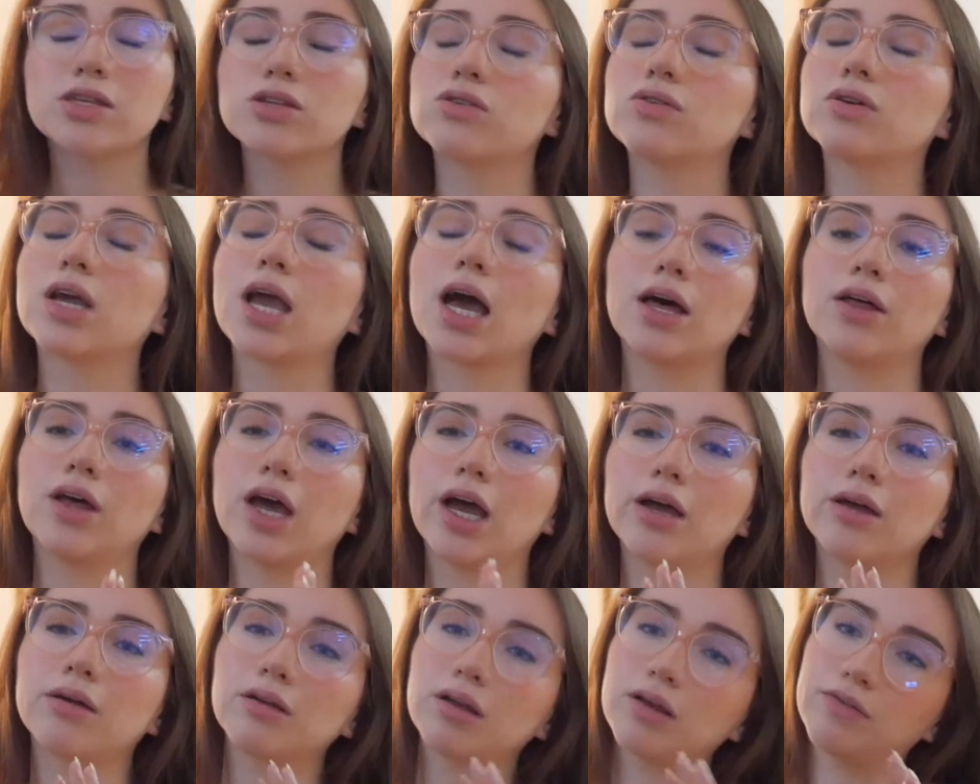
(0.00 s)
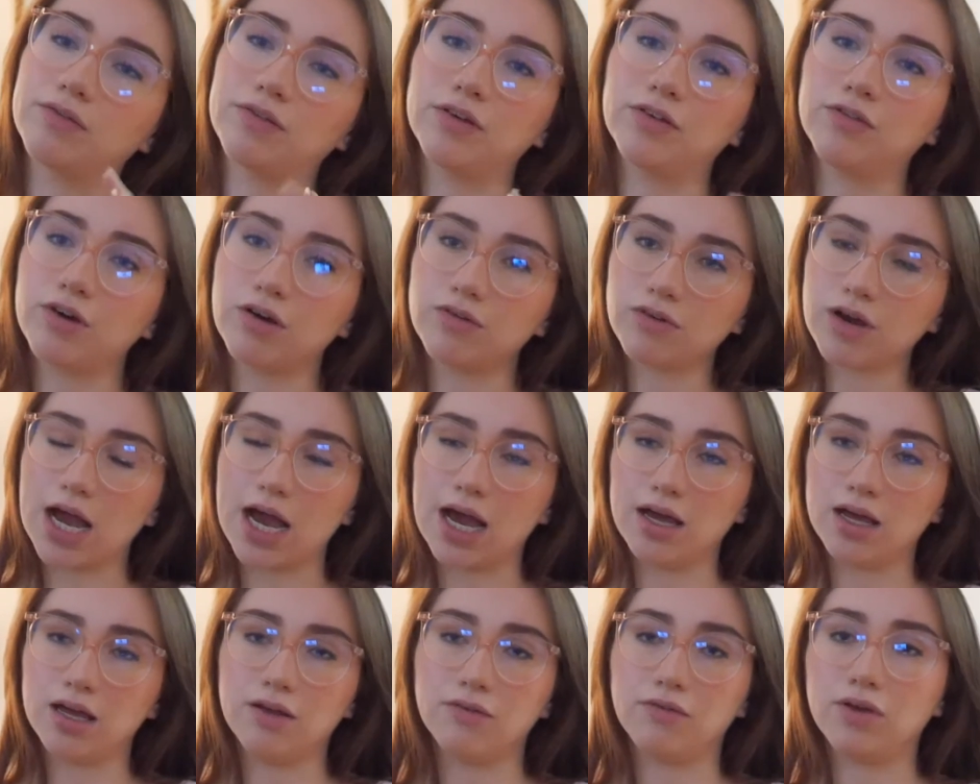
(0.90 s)
So yeah, if you
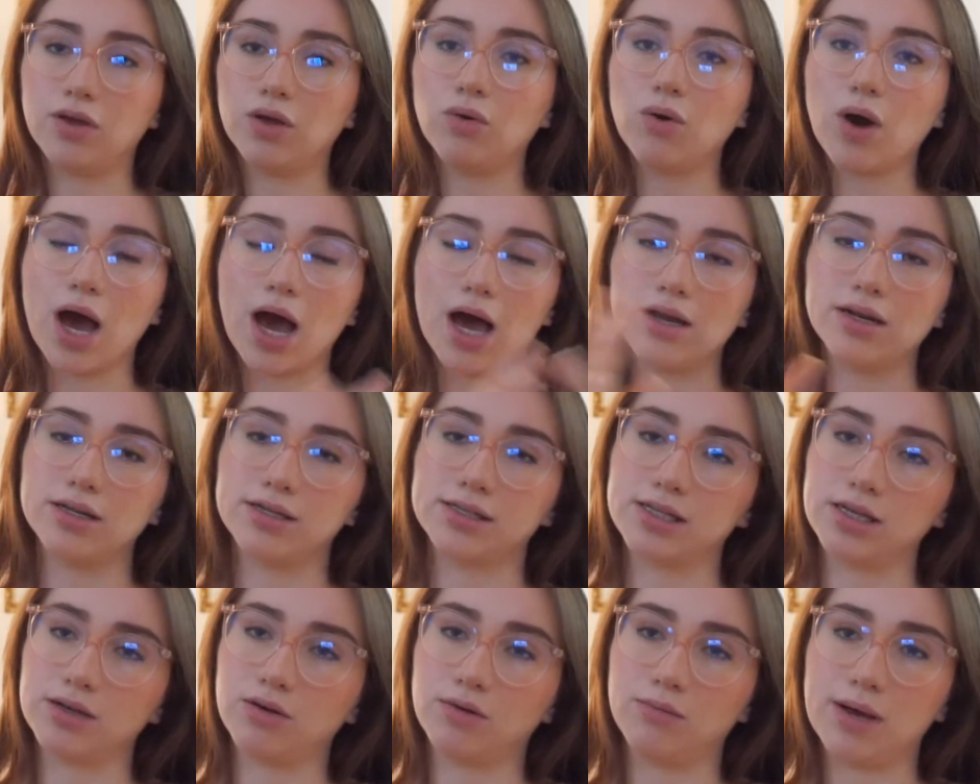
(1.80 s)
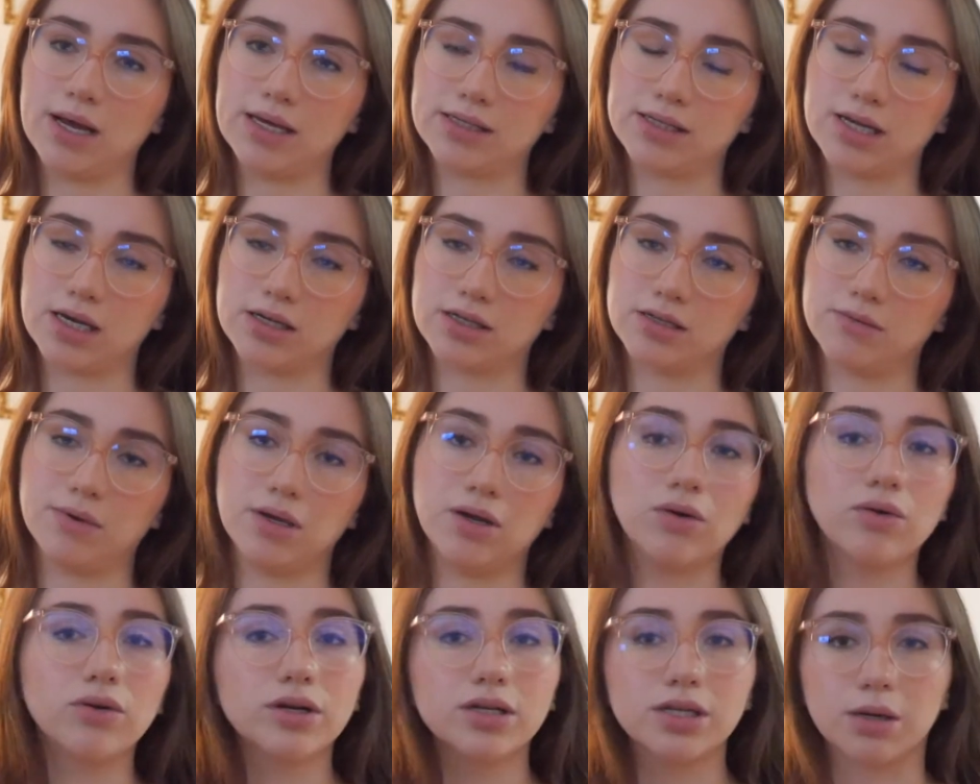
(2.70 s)
had a single mastectomy
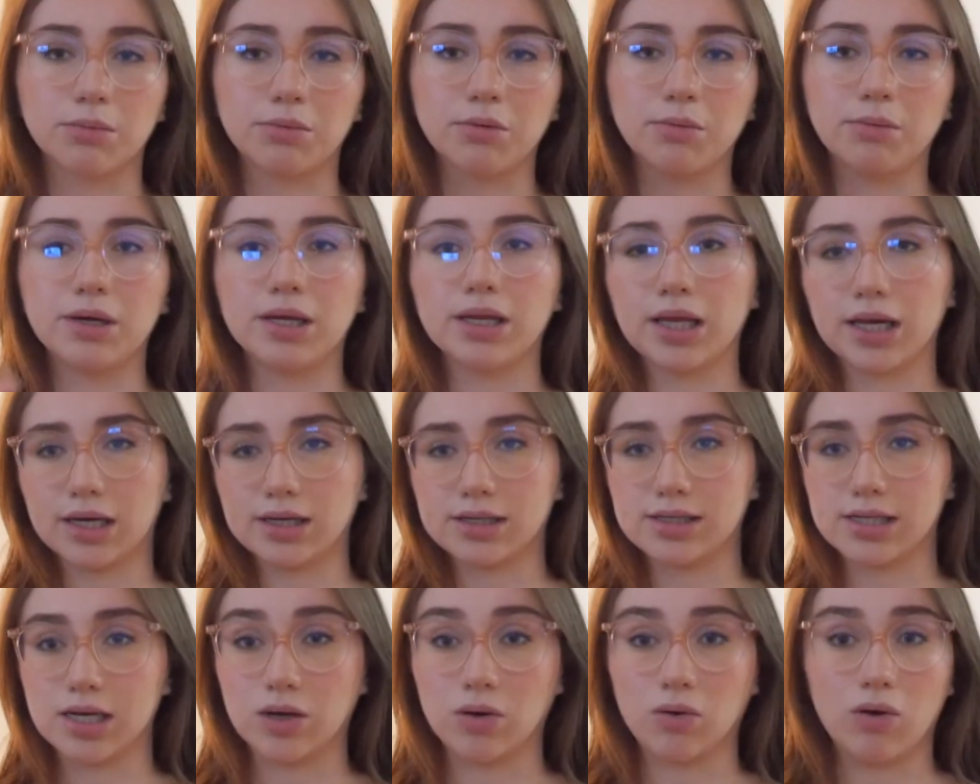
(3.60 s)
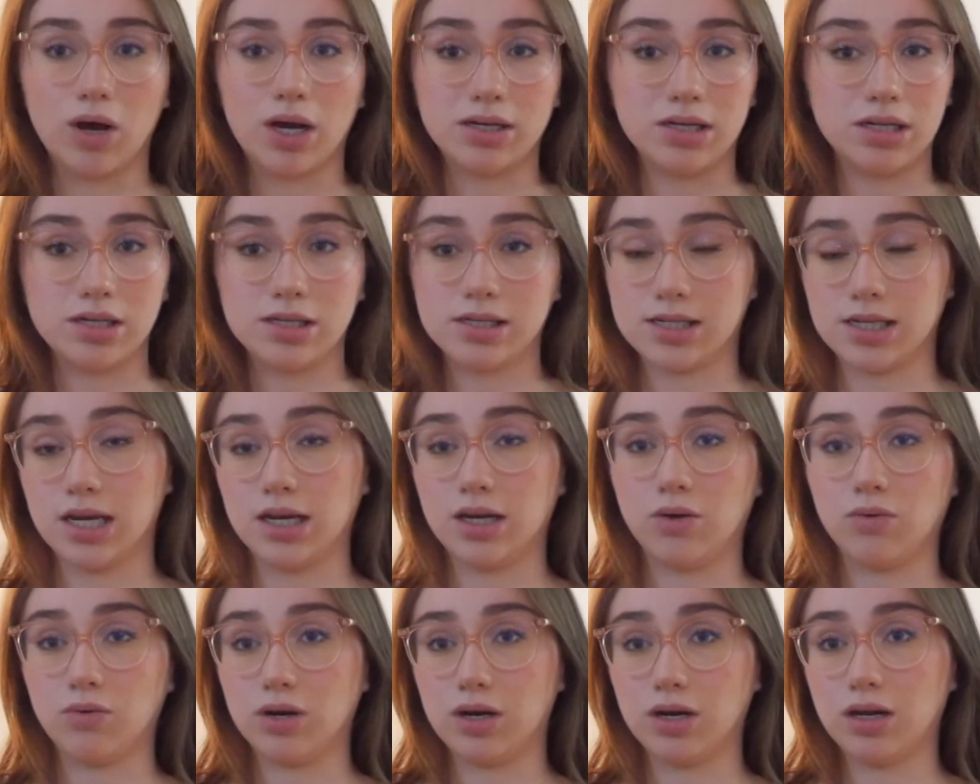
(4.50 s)
or a double, but like a single, I didn't see
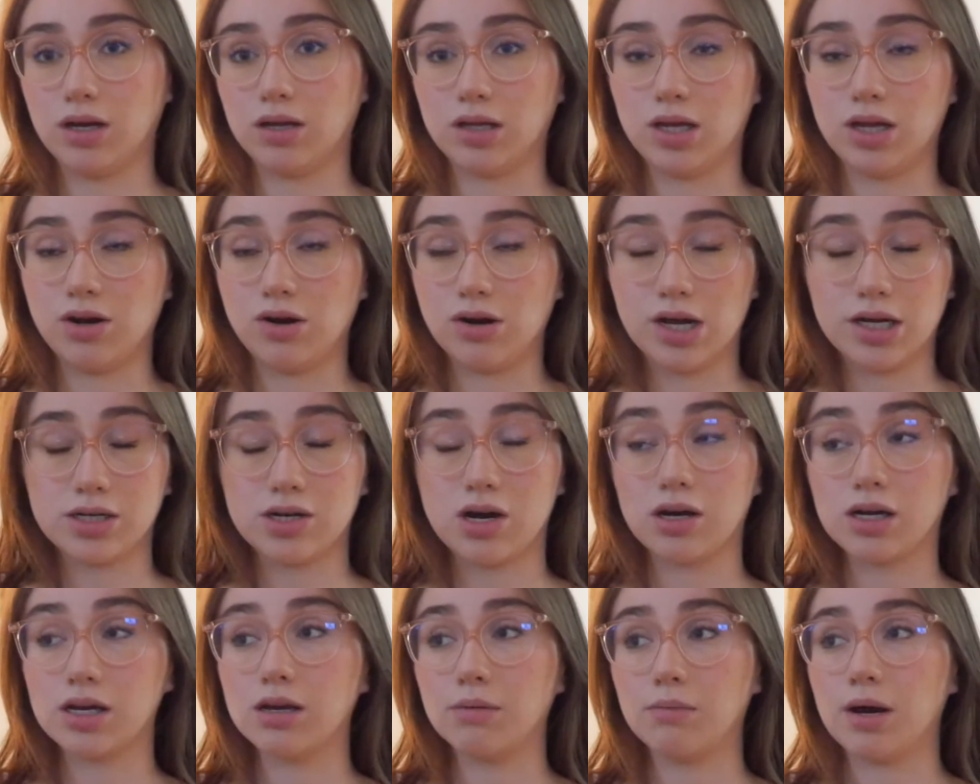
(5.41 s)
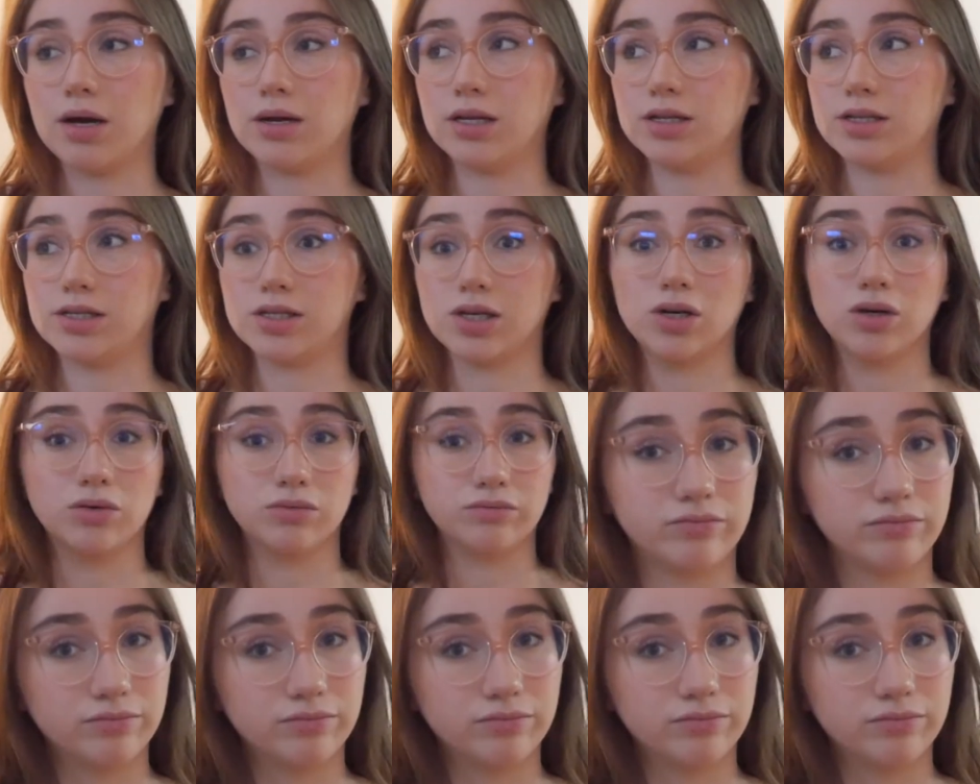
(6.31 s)
anyone on the internet talking about it, so